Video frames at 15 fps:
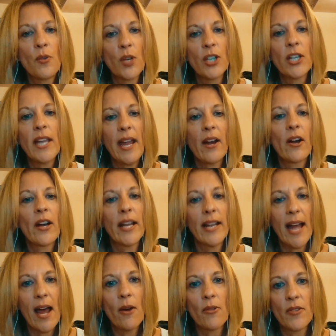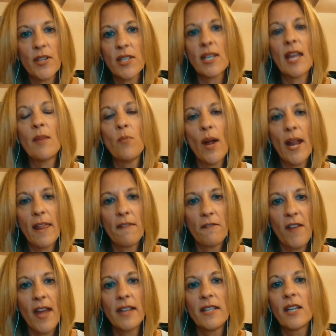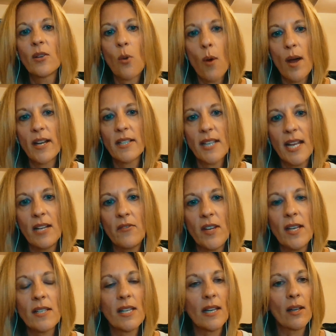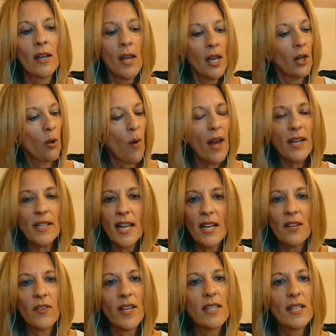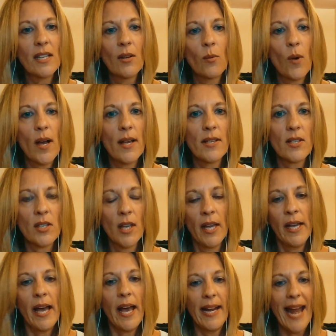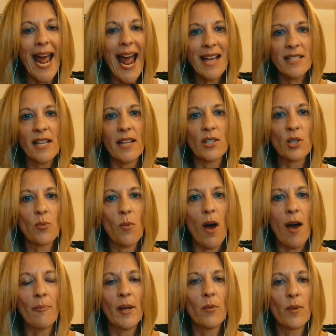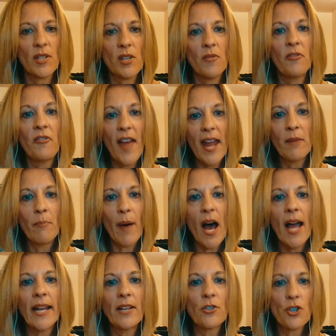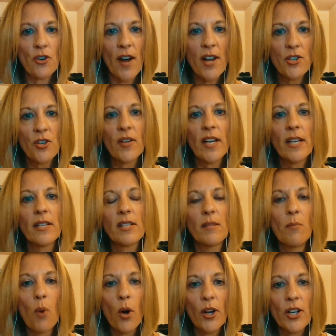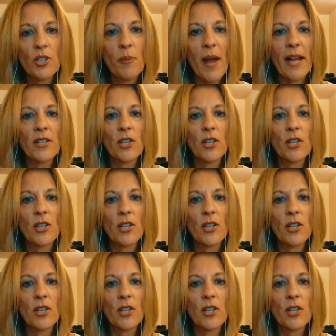could carry it out the same way the Fed did quantitative easing. Quantitative easing was an asset swap. It was the Fed buying treasuries and mortgage-backed